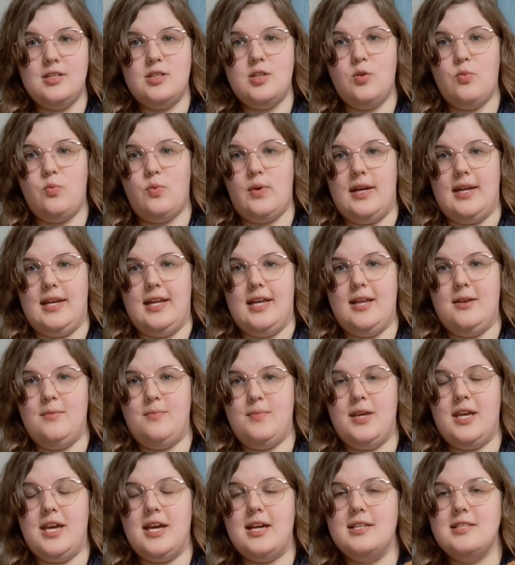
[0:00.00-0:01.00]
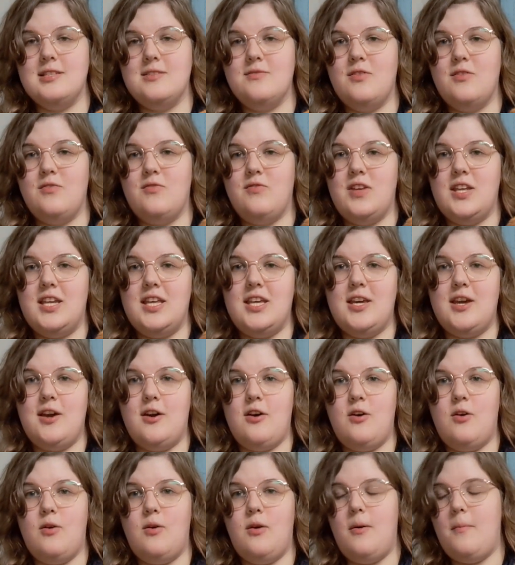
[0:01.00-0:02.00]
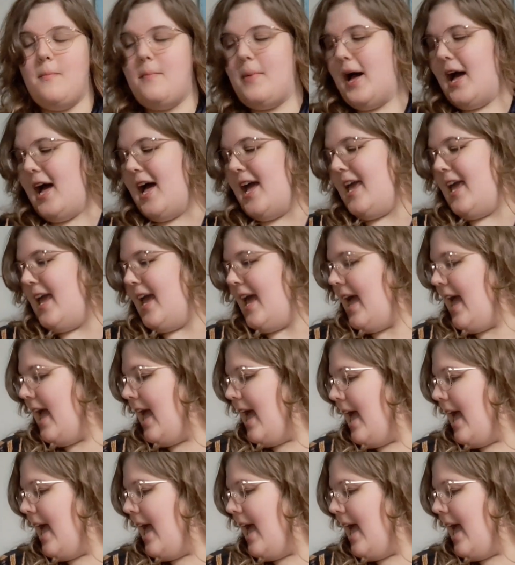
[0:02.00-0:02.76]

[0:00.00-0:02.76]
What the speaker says: to read it because of a video by